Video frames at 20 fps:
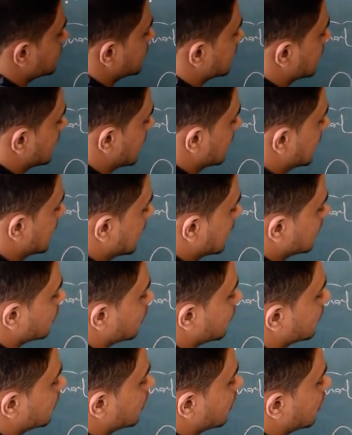N
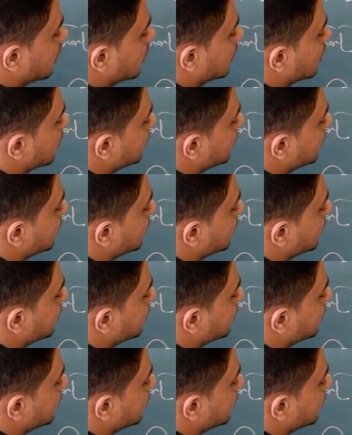electron withdrawing